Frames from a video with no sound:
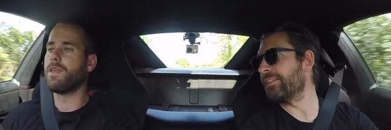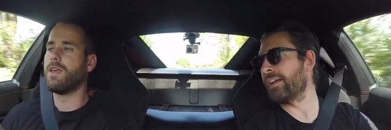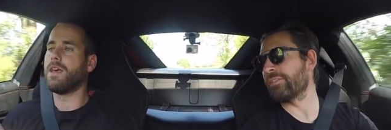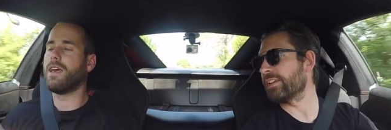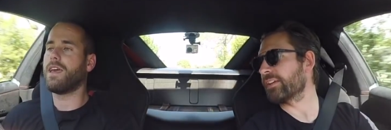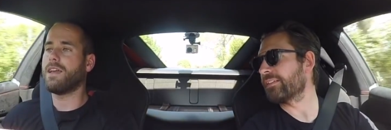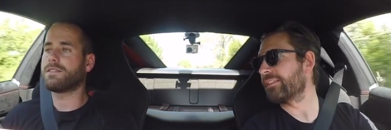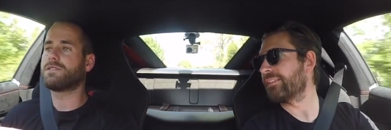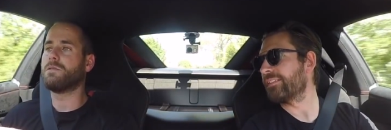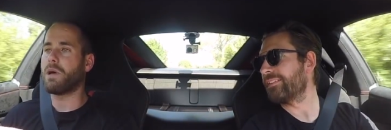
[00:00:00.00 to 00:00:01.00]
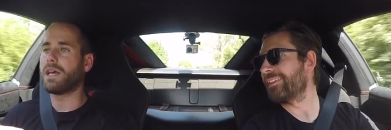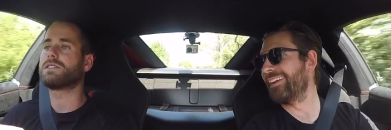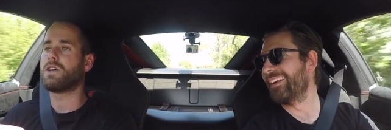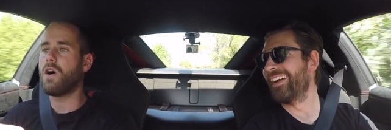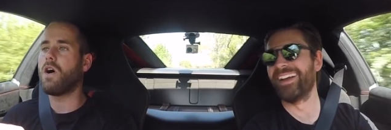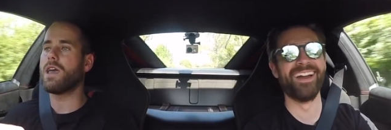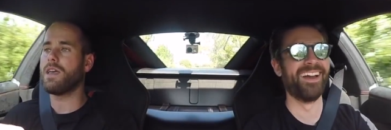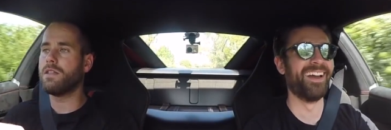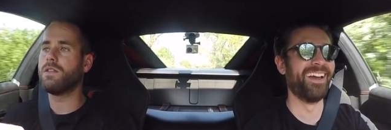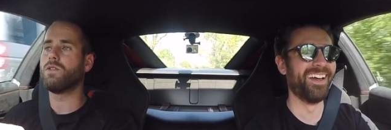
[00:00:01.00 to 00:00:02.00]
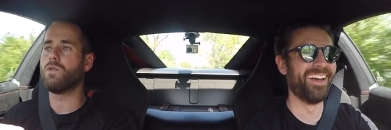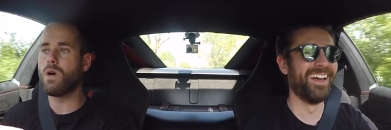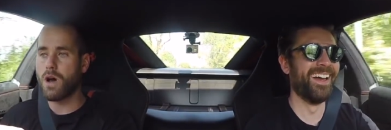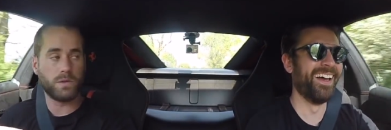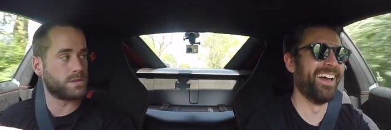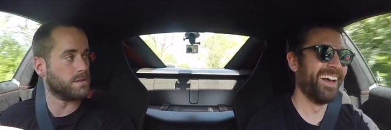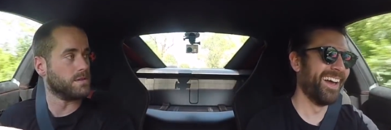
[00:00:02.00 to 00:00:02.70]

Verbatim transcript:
Speaker 1: everything. It's the best car in the world.